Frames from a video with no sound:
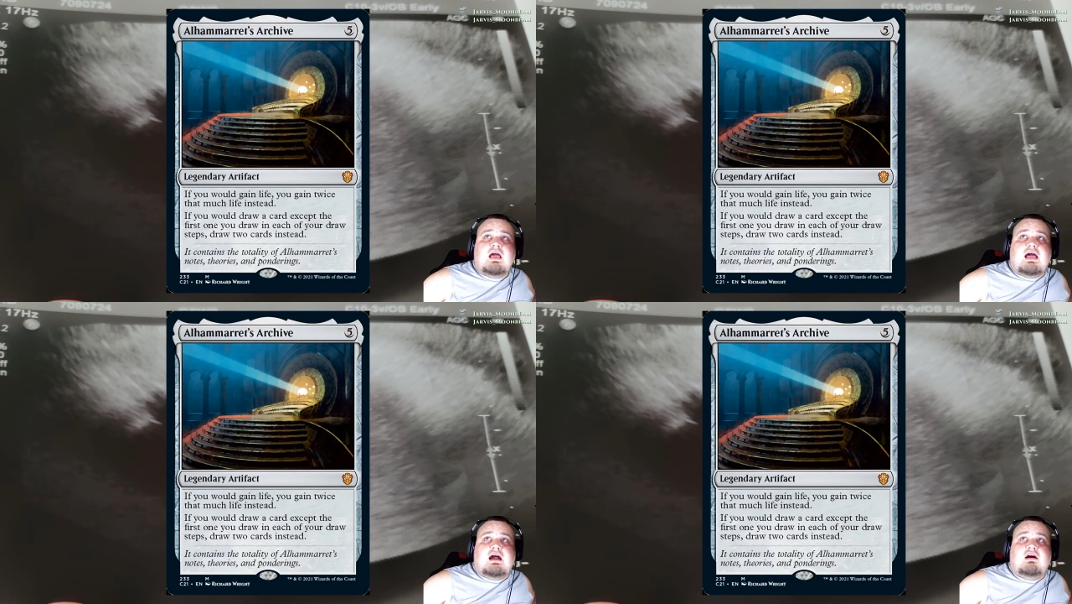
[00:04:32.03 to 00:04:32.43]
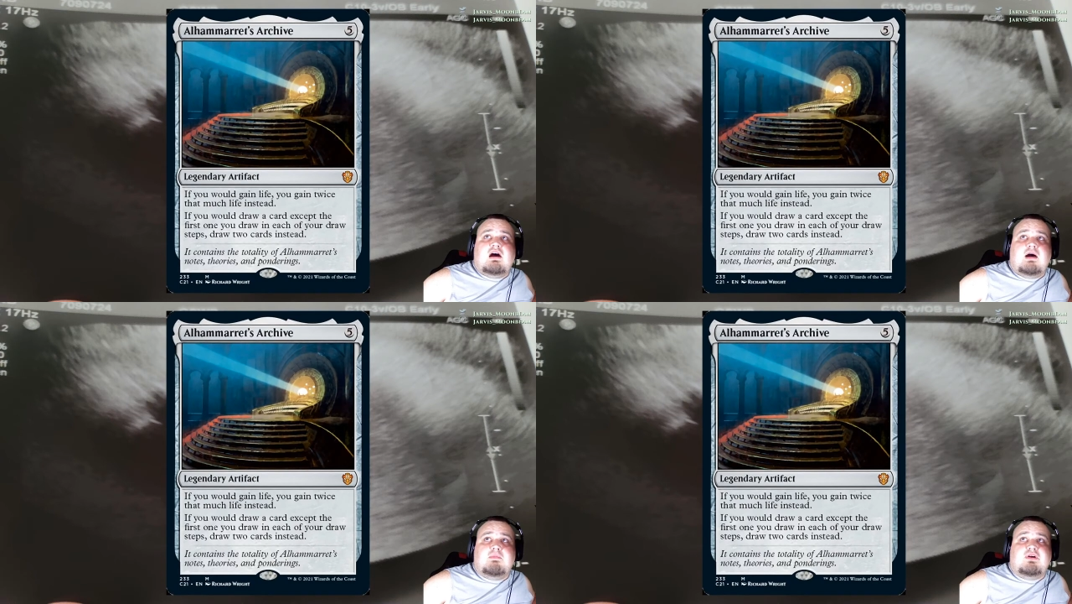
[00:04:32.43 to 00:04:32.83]

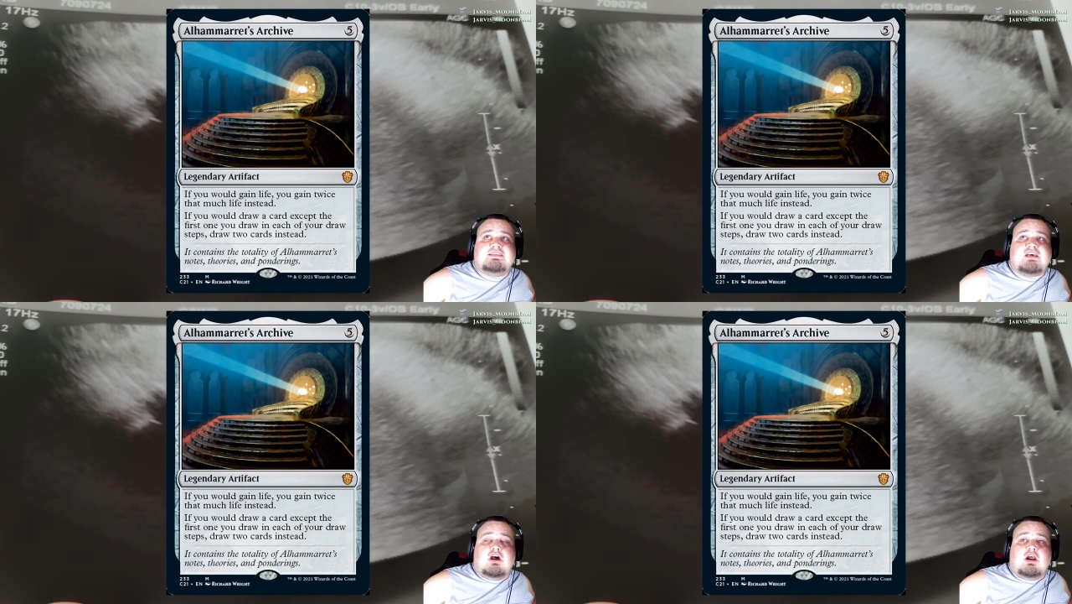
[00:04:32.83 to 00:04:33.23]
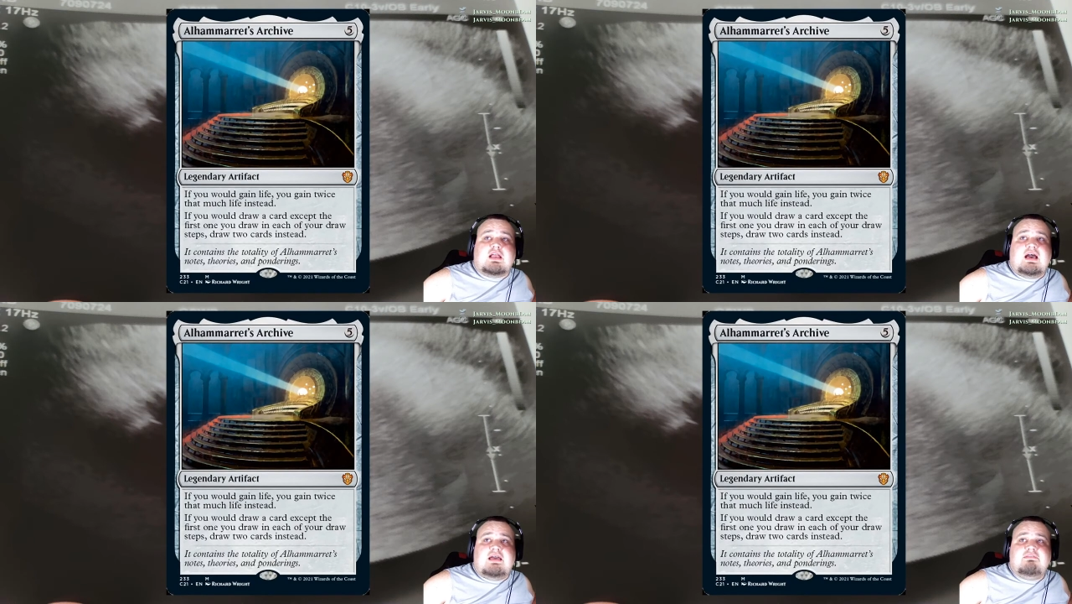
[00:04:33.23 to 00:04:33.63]
Alhamart's
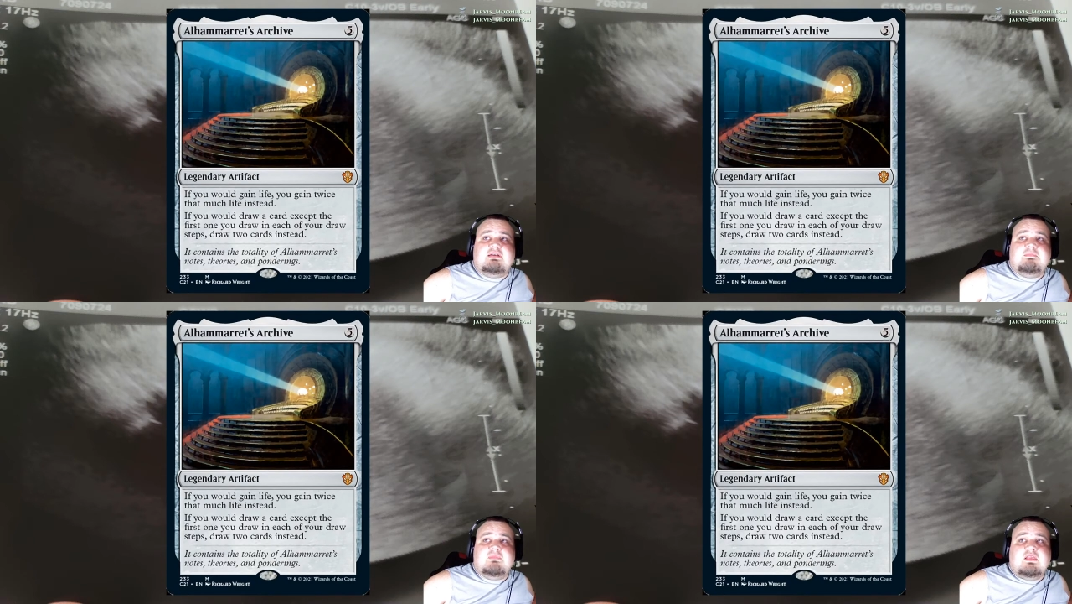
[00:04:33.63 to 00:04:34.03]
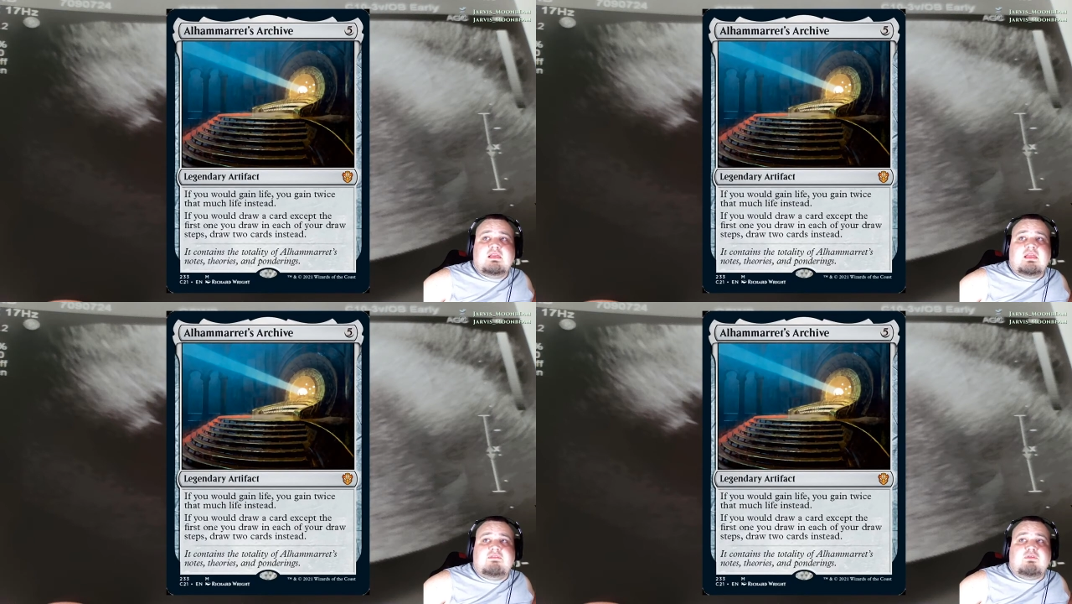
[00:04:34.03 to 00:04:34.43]
Archive,
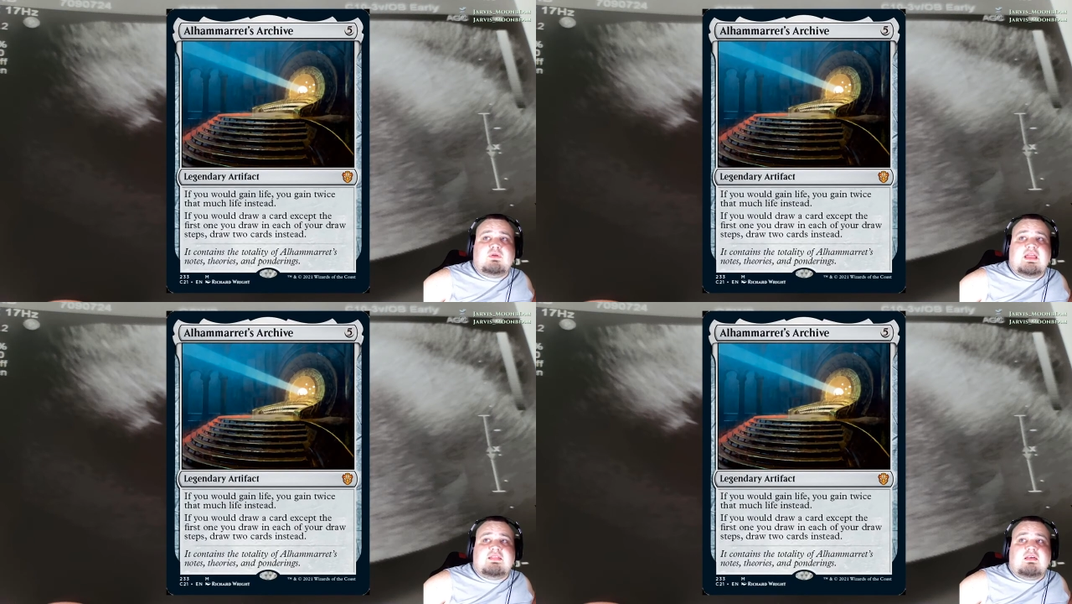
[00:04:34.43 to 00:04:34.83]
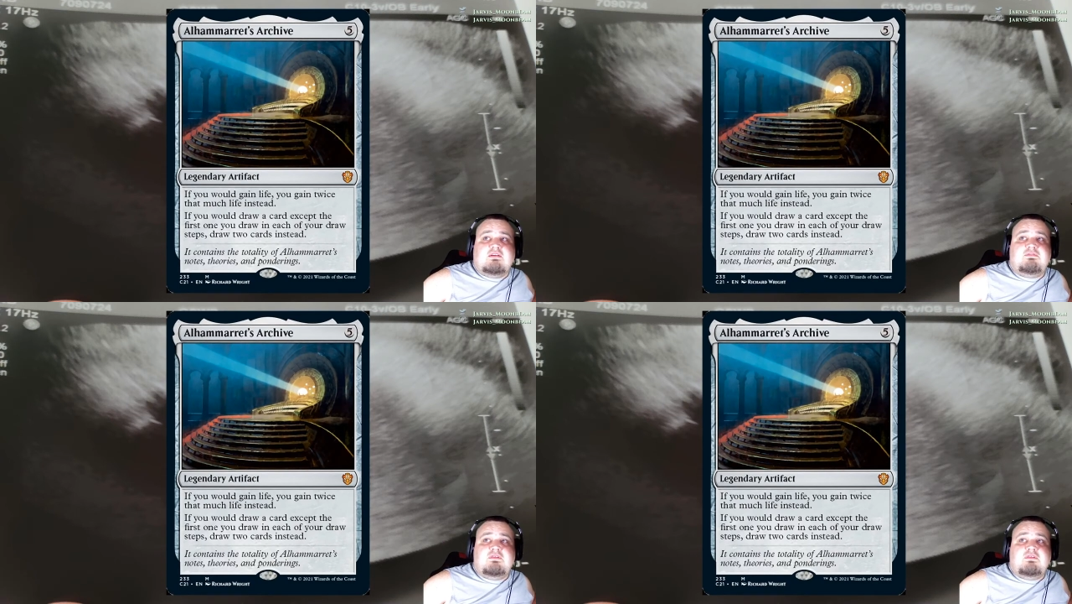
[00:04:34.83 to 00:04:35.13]
if you gain life,